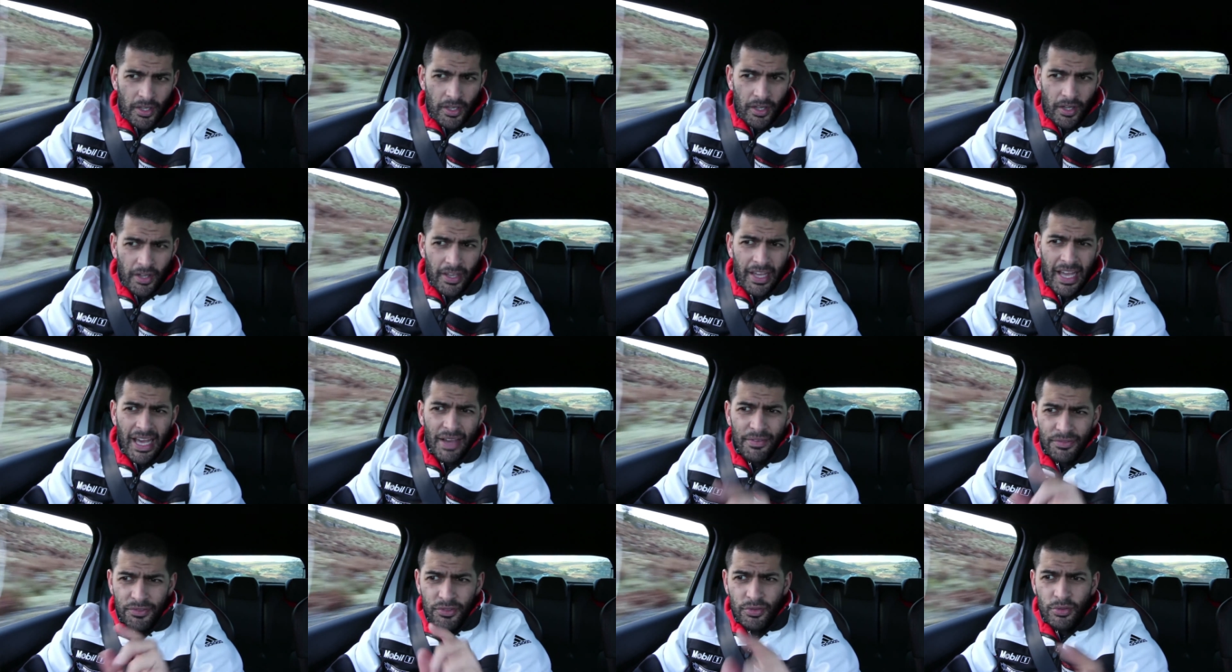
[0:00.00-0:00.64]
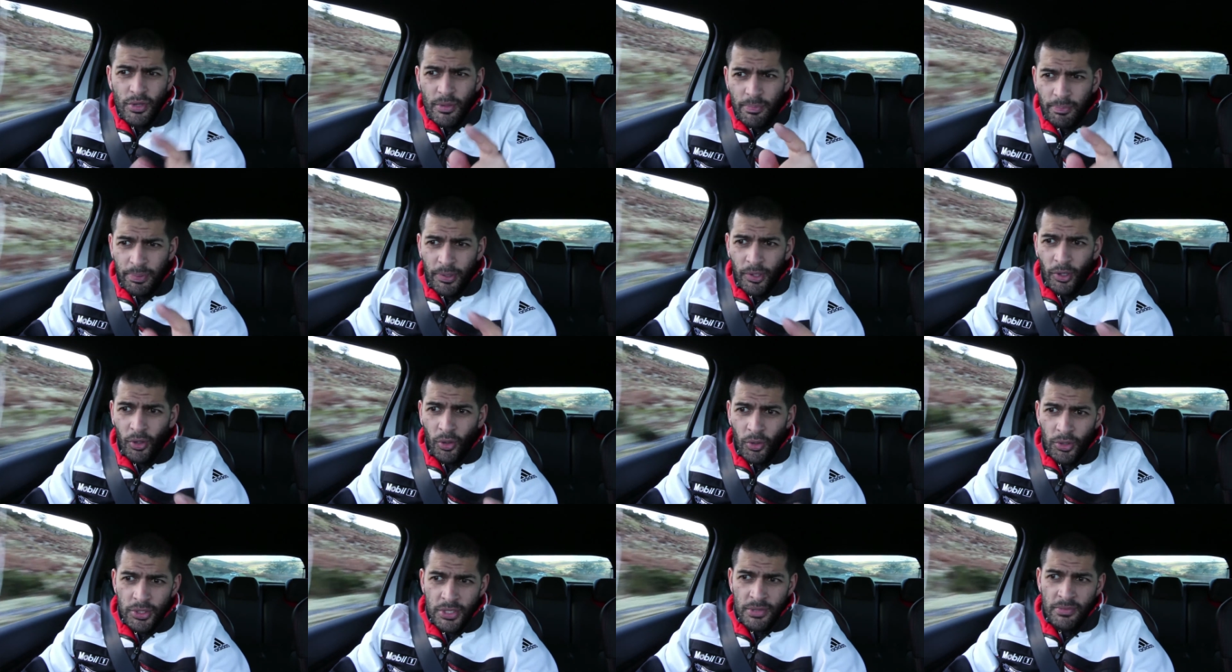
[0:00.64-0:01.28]
I have to
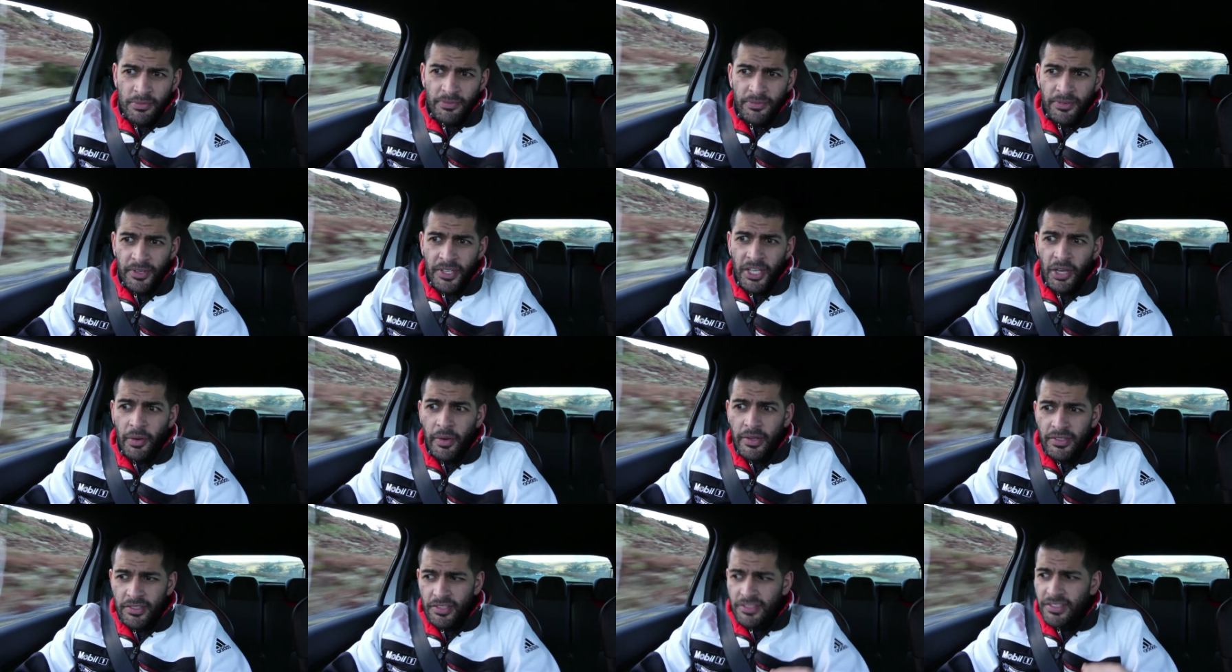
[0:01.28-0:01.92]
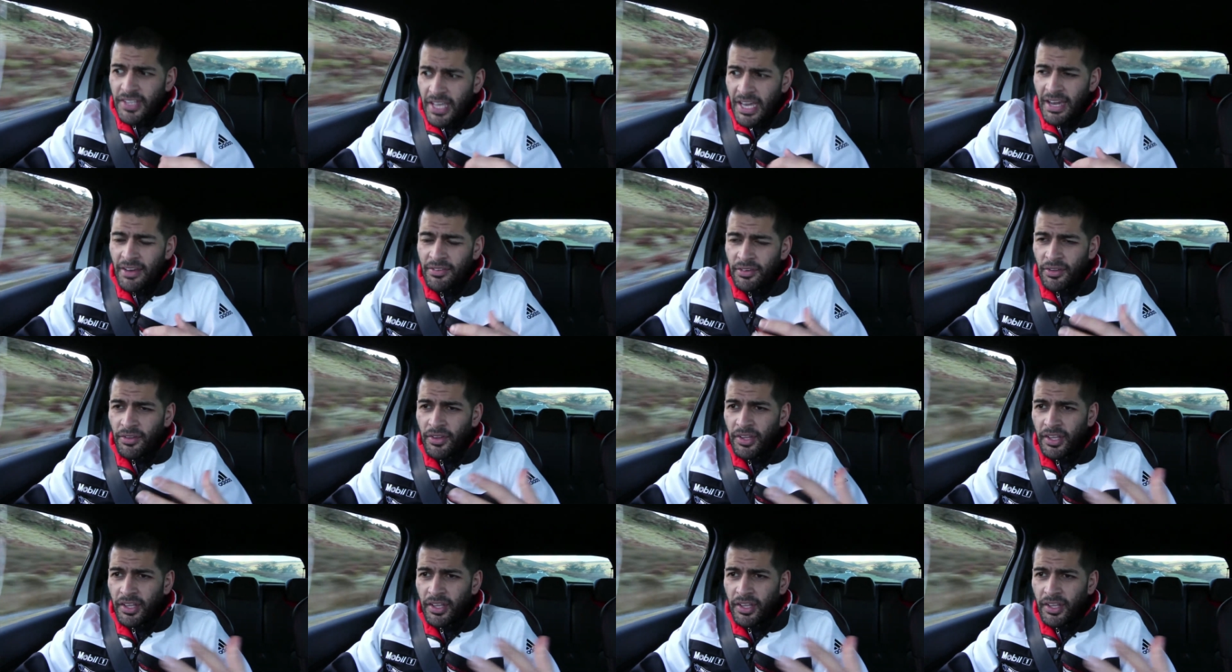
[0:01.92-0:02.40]
applaud them for going to town on